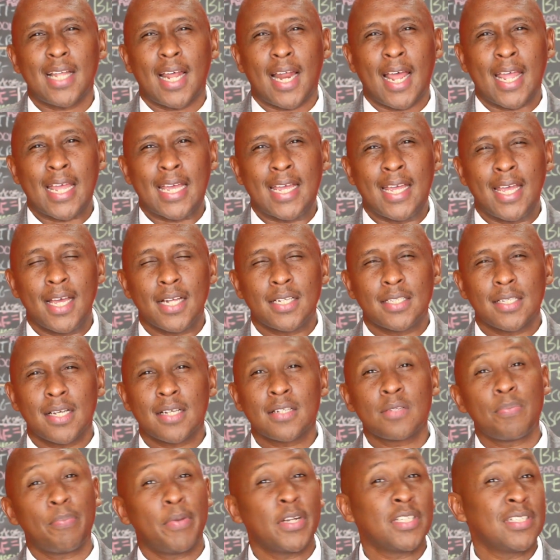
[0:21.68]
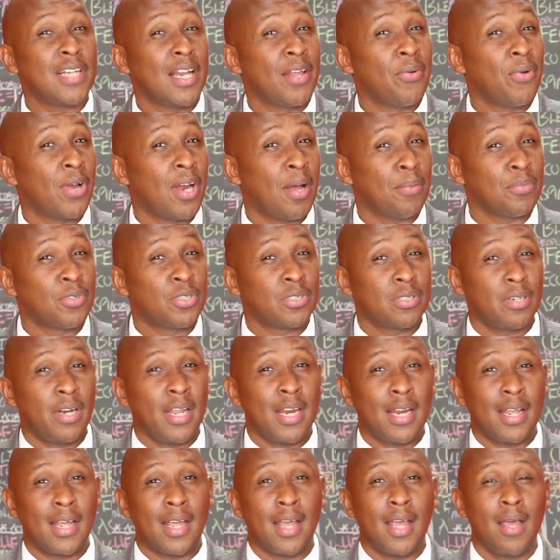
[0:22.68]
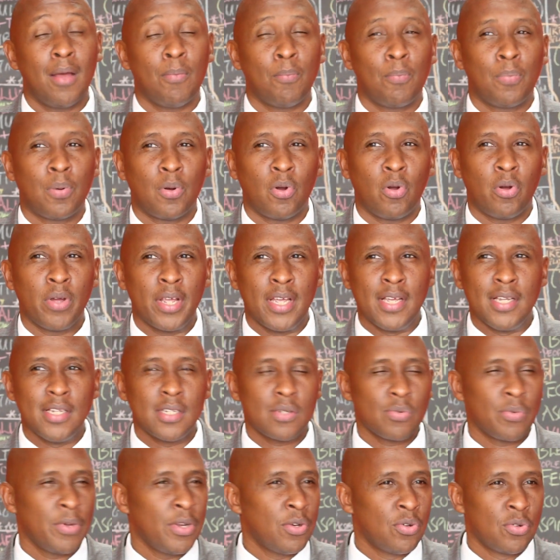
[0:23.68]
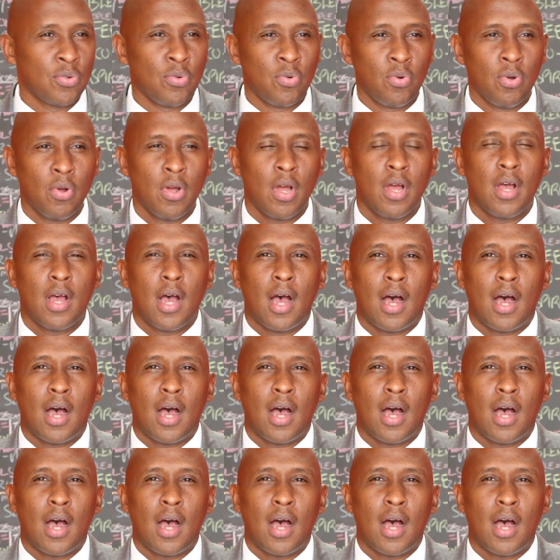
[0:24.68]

that I get, especially when I'm training employees, we do